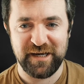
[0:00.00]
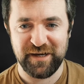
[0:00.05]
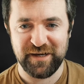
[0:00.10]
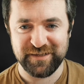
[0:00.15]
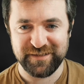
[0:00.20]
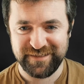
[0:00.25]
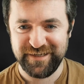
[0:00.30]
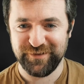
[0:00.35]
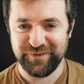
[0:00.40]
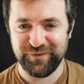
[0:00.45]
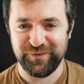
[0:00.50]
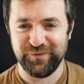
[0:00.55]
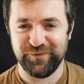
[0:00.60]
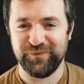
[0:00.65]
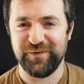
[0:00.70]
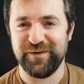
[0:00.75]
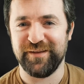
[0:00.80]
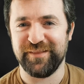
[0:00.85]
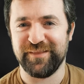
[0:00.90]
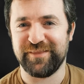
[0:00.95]
a deal
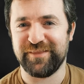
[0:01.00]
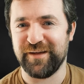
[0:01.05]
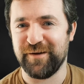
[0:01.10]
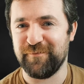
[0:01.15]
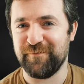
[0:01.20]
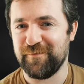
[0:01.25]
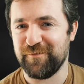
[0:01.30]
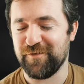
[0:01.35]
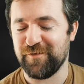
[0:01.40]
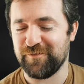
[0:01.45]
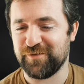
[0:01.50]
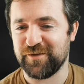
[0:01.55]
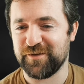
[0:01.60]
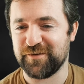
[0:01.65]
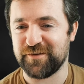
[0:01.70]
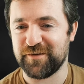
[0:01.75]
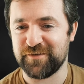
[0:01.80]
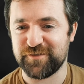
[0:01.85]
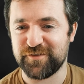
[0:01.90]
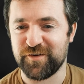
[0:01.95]
with a member of the
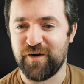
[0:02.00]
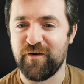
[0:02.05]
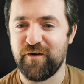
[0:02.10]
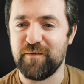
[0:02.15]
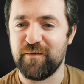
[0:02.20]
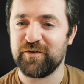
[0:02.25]
Zhentarim,